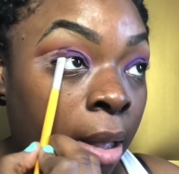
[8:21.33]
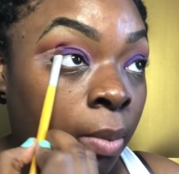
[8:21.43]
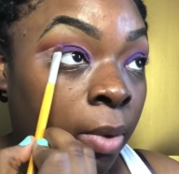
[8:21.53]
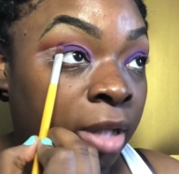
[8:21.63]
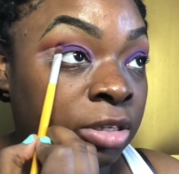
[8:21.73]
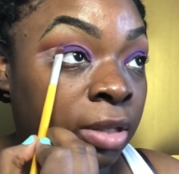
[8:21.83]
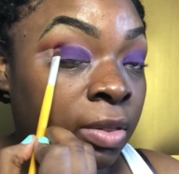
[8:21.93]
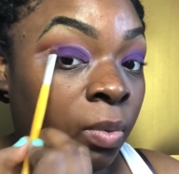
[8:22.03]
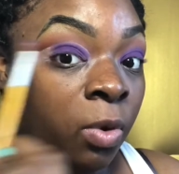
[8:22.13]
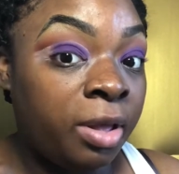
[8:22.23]
I'm watching The
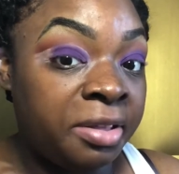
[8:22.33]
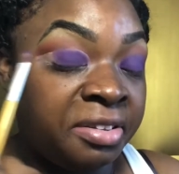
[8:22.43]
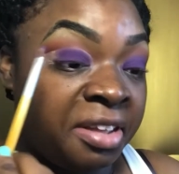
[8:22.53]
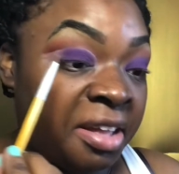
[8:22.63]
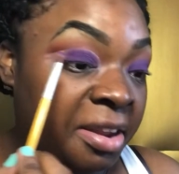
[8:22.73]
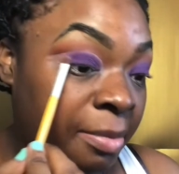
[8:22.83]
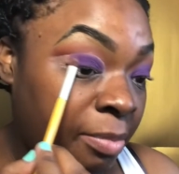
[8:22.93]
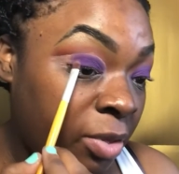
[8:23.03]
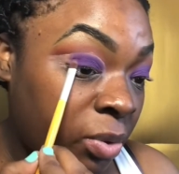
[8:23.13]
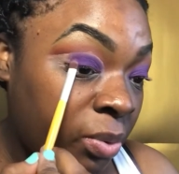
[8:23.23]
Walking Dead in
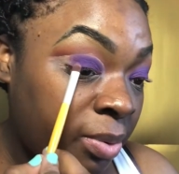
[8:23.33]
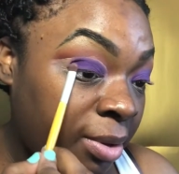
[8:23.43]
mute